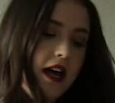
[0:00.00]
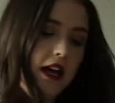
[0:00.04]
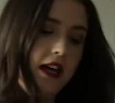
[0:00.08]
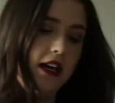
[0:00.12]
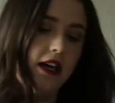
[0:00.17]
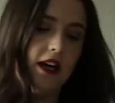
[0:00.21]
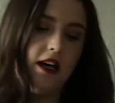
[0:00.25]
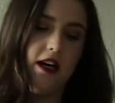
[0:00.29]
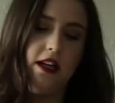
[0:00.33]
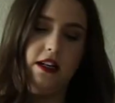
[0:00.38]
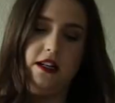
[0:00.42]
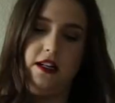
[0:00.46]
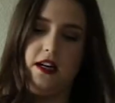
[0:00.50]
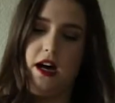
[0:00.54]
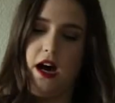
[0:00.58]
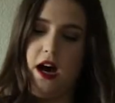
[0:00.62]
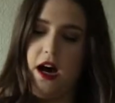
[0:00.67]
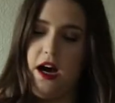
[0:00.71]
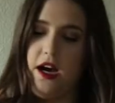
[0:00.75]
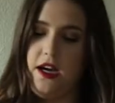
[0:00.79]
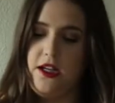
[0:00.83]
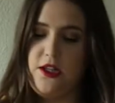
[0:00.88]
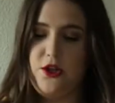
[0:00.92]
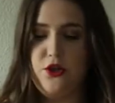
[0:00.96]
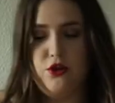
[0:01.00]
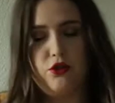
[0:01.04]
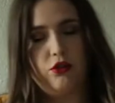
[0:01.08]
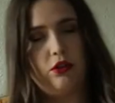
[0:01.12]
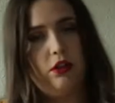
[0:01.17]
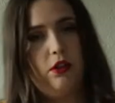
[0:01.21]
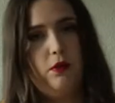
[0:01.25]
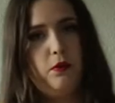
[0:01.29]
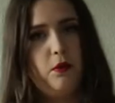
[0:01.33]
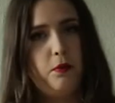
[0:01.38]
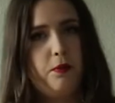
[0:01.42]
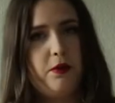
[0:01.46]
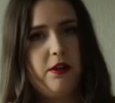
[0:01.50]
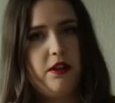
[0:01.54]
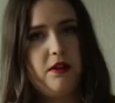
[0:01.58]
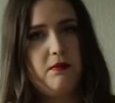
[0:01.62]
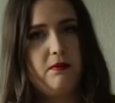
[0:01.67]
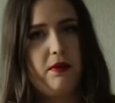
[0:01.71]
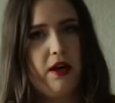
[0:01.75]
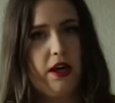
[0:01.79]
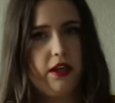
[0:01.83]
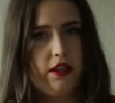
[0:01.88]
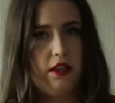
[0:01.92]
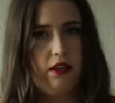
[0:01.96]
And I usually will put them
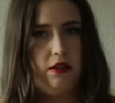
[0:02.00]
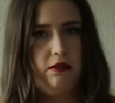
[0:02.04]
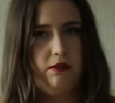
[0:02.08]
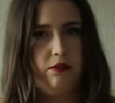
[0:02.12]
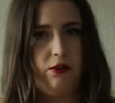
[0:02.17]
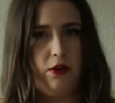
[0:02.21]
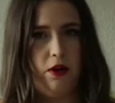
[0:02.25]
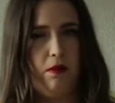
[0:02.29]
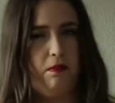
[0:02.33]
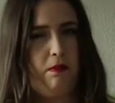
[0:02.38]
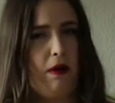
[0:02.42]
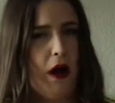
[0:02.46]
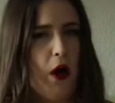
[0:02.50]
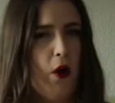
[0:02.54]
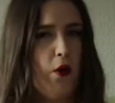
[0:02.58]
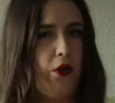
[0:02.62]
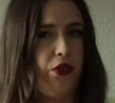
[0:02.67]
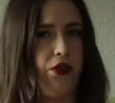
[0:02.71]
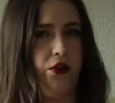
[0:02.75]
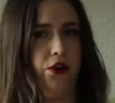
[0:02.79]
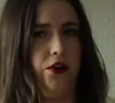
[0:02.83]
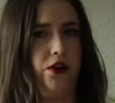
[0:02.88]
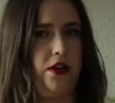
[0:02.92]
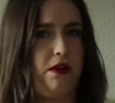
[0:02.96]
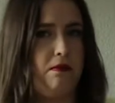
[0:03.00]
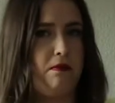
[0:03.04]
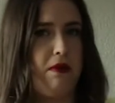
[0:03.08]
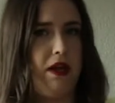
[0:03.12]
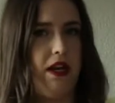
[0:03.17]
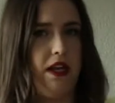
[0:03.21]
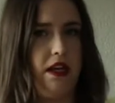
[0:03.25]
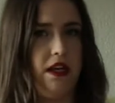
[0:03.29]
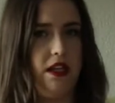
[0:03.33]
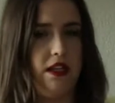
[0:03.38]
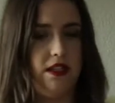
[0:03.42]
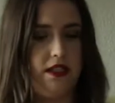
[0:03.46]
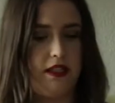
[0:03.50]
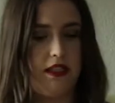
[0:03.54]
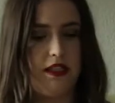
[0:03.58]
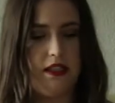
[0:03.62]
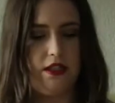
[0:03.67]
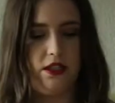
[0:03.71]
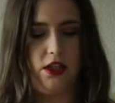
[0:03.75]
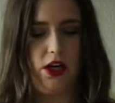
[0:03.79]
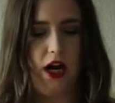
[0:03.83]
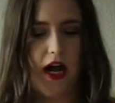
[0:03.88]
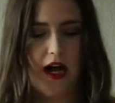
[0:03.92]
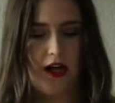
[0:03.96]
back in for about 30 minutes.
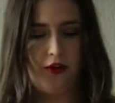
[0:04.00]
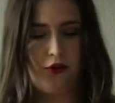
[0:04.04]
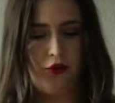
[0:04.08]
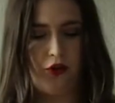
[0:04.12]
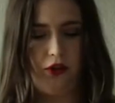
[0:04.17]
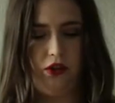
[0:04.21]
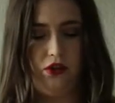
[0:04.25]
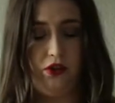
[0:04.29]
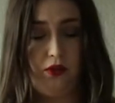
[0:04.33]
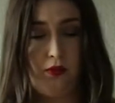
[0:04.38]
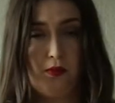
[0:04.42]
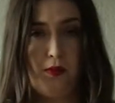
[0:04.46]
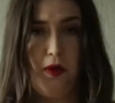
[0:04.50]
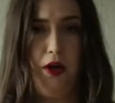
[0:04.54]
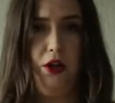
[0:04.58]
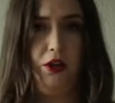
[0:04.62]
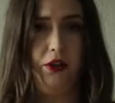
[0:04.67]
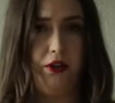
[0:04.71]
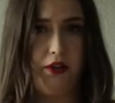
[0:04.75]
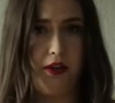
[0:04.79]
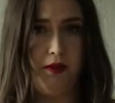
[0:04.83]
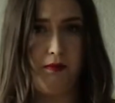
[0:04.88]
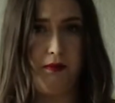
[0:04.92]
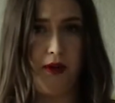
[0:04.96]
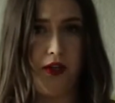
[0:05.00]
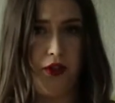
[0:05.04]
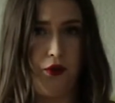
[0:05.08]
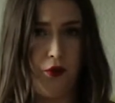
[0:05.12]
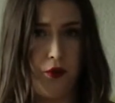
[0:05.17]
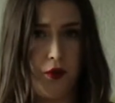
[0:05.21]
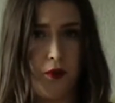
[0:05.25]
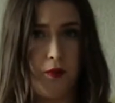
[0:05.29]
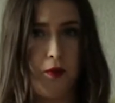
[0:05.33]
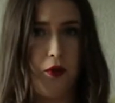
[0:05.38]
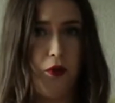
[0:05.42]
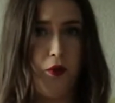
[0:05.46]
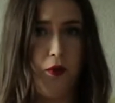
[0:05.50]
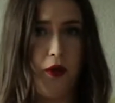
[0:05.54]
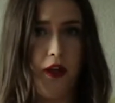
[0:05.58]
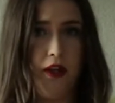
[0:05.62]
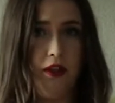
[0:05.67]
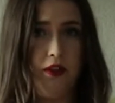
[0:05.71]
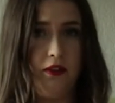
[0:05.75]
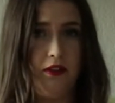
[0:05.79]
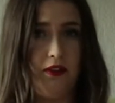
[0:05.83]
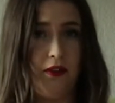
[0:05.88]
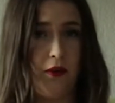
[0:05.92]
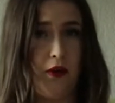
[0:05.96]
These are actually smaller than my normal
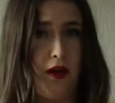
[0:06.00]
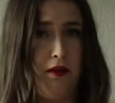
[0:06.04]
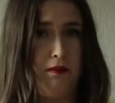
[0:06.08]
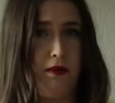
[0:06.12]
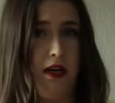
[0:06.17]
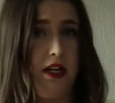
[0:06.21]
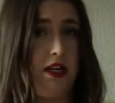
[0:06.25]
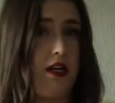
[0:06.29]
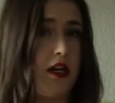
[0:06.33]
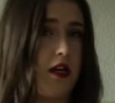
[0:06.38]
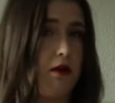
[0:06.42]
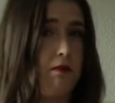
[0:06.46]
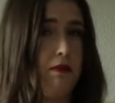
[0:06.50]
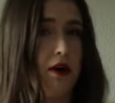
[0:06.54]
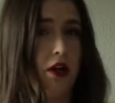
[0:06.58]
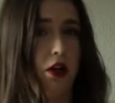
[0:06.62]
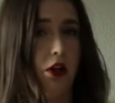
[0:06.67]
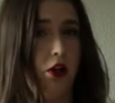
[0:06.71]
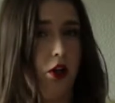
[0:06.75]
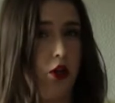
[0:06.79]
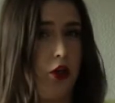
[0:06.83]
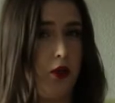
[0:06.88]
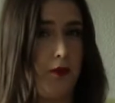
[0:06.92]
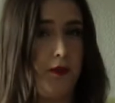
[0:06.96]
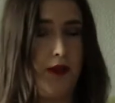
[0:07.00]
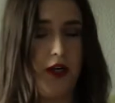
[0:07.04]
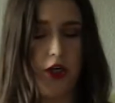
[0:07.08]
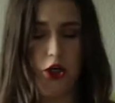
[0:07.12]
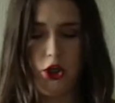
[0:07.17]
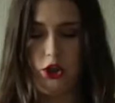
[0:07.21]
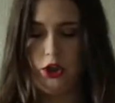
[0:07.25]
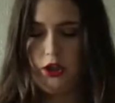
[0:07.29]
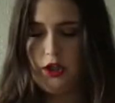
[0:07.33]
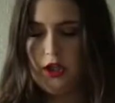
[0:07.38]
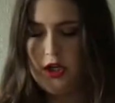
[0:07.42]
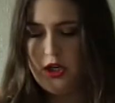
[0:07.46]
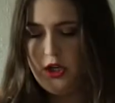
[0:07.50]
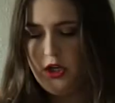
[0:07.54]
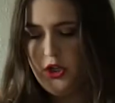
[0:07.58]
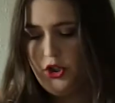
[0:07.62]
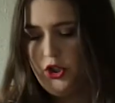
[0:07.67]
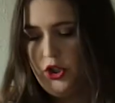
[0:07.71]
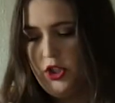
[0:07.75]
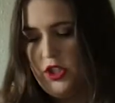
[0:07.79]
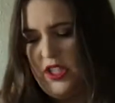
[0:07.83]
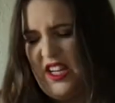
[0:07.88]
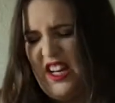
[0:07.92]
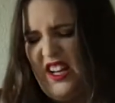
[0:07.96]
ones, so I might take them out a little bit earlier.
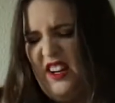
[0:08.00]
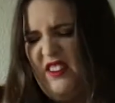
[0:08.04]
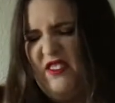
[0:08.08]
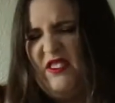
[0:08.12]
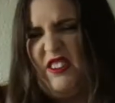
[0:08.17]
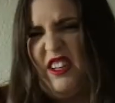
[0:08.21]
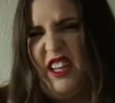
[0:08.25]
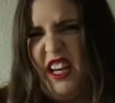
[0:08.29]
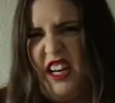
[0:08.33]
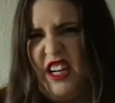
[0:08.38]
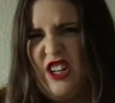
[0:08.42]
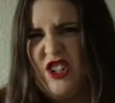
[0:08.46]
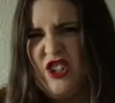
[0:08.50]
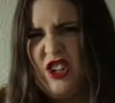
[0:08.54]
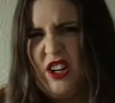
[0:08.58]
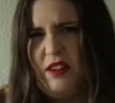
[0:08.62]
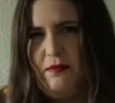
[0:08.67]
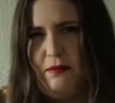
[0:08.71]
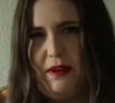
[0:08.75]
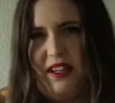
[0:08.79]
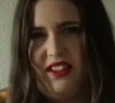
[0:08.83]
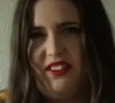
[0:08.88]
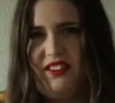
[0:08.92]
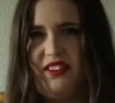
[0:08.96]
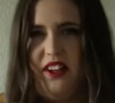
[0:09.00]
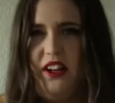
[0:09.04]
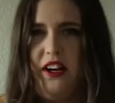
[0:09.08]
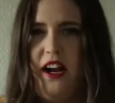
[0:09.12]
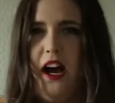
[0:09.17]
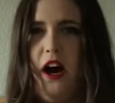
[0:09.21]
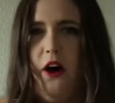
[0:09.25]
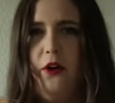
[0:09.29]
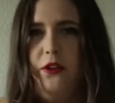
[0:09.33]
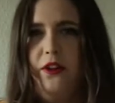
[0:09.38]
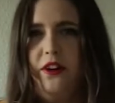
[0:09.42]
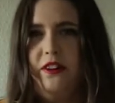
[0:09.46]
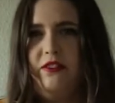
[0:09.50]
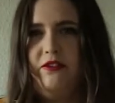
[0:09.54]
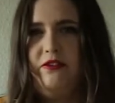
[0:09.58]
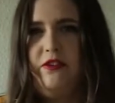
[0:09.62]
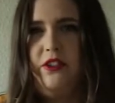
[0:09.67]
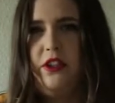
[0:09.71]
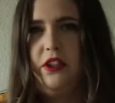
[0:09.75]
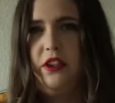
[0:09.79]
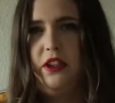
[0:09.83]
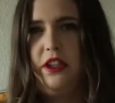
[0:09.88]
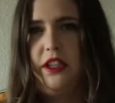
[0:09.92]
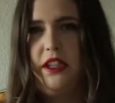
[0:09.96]
Just kind of gauge it based on how they're
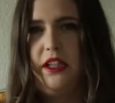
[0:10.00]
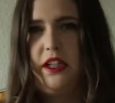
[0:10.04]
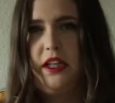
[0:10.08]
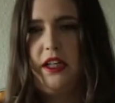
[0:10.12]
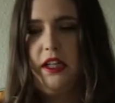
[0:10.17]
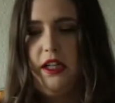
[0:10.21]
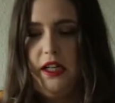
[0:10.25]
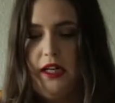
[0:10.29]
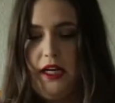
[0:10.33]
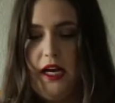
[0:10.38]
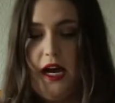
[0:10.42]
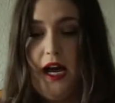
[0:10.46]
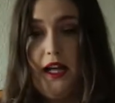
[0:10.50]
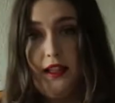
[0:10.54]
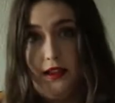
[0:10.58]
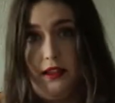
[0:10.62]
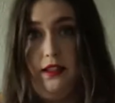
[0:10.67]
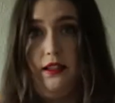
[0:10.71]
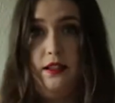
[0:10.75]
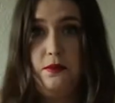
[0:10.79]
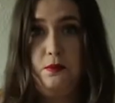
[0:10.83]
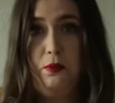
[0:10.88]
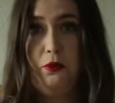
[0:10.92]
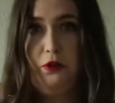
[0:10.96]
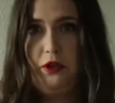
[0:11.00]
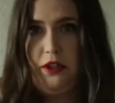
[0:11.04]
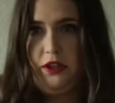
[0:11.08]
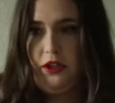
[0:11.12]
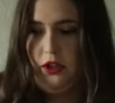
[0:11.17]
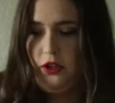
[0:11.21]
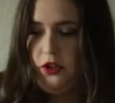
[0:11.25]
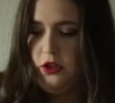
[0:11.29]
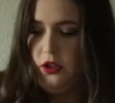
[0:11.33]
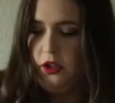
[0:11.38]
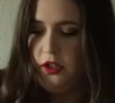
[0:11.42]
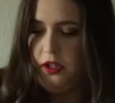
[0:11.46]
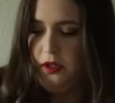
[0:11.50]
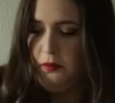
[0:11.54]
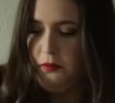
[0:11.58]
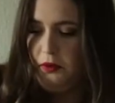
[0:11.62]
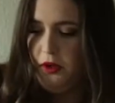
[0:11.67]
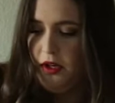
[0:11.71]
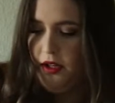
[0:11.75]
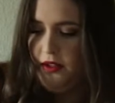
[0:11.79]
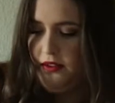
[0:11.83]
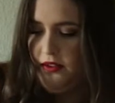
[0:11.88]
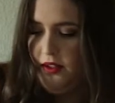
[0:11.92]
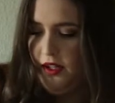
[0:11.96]
feeling at this point in the cooking
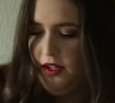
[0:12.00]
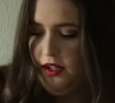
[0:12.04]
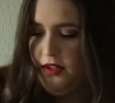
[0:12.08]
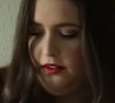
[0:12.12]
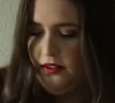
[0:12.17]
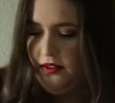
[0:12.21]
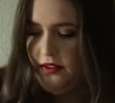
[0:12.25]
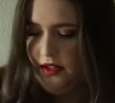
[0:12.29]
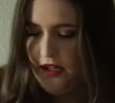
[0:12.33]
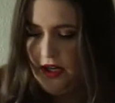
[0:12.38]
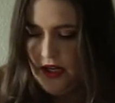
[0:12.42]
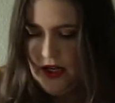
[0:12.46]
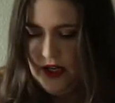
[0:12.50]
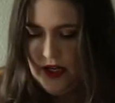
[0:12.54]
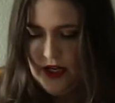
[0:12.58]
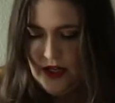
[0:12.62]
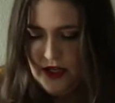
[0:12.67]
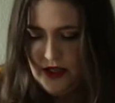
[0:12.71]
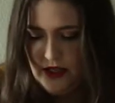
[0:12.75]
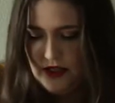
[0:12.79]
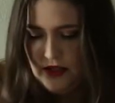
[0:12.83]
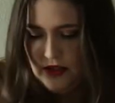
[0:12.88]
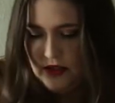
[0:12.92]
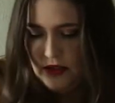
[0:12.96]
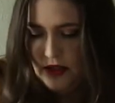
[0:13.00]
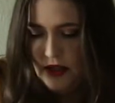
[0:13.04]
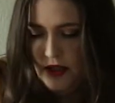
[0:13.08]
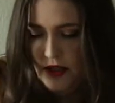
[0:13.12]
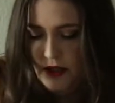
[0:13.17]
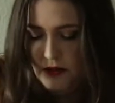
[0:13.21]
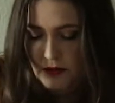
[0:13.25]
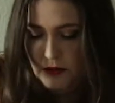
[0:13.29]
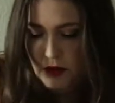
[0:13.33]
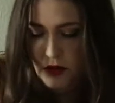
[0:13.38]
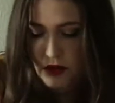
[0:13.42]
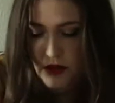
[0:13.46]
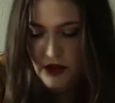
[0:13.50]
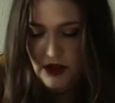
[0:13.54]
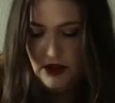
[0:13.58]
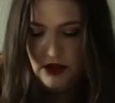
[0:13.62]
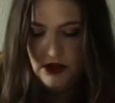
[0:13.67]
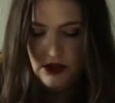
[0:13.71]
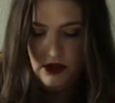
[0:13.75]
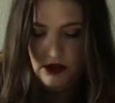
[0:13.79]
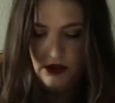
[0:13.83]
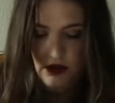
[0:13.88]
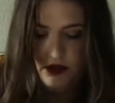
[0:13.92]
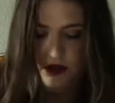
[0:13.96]
process. I'm going
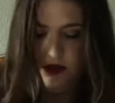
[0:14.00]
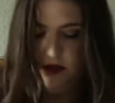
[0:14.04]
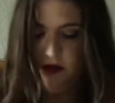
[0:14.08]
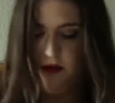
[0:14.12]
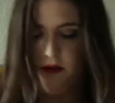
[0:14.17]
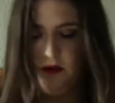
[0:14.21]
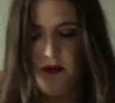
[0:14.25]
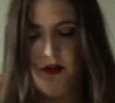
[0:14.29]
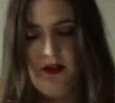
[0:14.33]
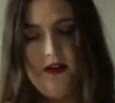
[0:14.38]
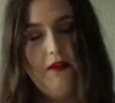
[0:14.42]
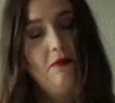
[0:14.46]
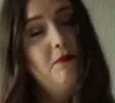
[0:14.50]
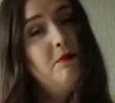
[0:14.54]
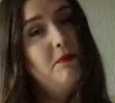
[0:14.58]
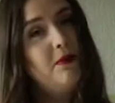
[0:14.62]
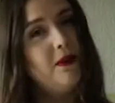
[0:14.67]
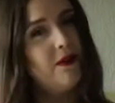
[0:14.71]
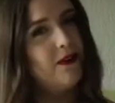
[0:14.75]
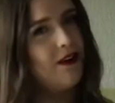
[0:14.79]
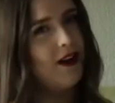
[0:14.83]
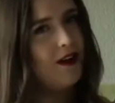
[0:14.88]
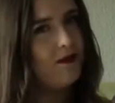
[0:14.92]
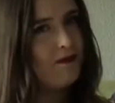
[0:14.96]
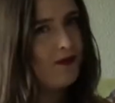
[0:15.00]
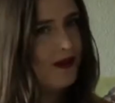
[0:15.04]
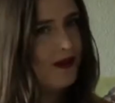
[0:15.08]
to be right